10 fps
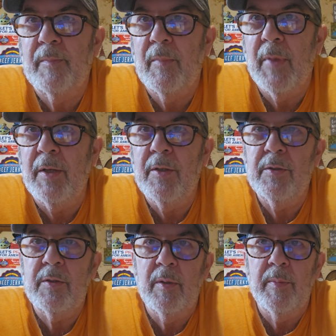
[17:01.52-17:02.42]
not
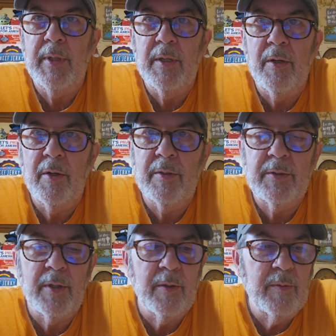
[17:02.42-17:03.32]
used to it being her,
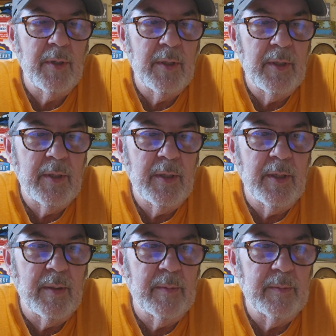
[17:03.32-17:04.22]
so
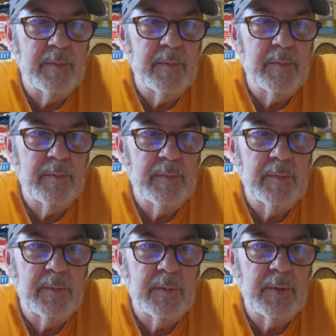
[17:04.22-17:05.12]
uh,
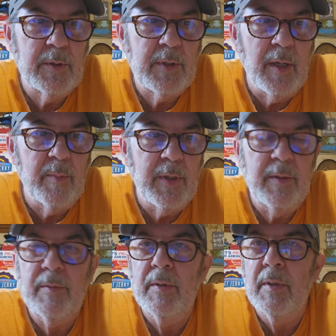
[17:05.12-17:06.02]
just got
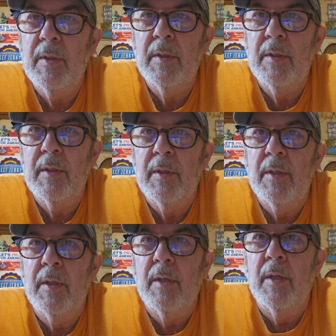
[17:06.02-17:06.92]
me,
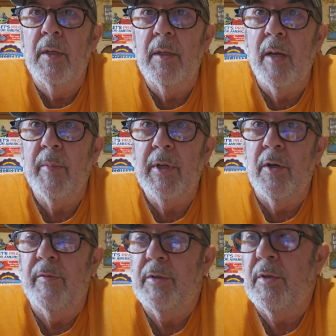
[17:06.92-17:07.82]
got me
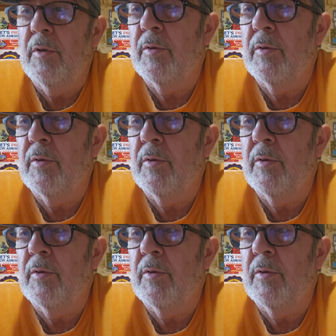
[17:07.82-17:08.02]
nervous too.